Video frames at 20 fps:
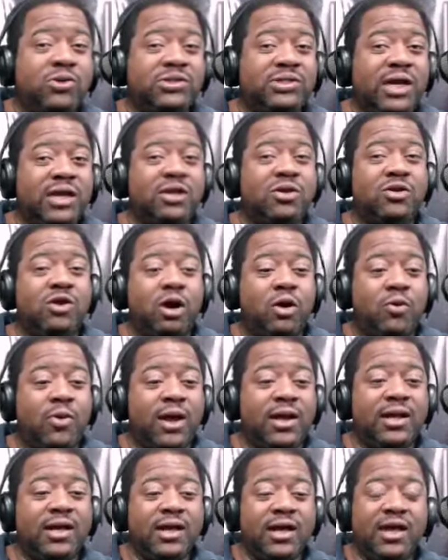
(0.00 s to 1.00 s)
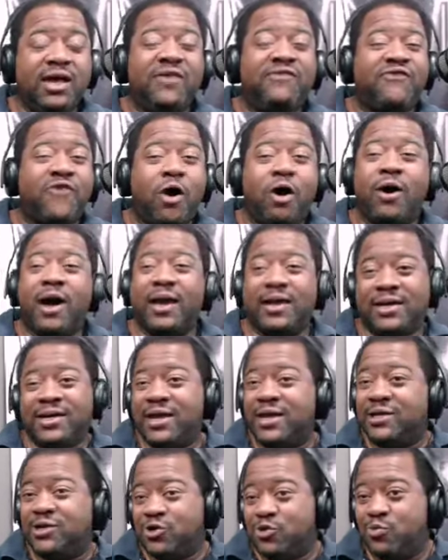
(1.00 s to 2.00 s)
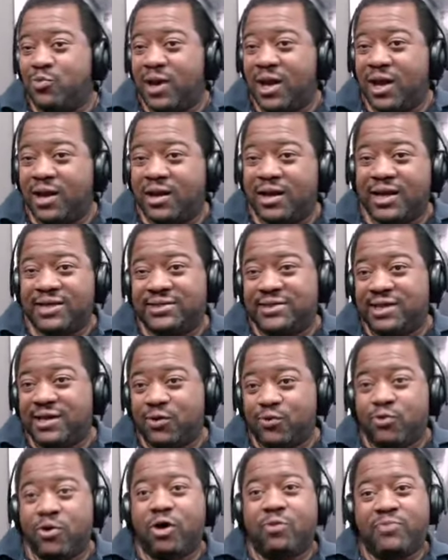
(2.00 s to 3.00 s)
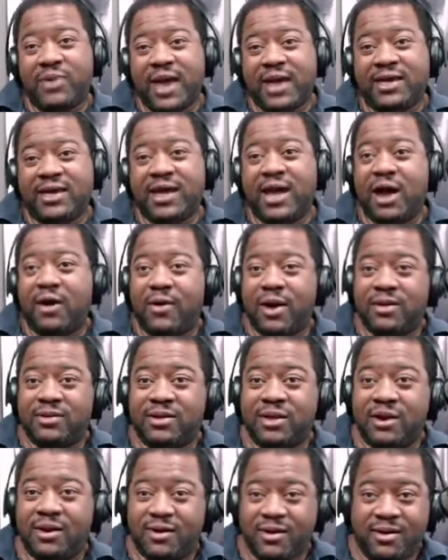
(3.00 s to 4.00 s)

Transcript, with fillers: say, you know what, uh. he fought like an injured man. Let's see the real Pacquiao out there.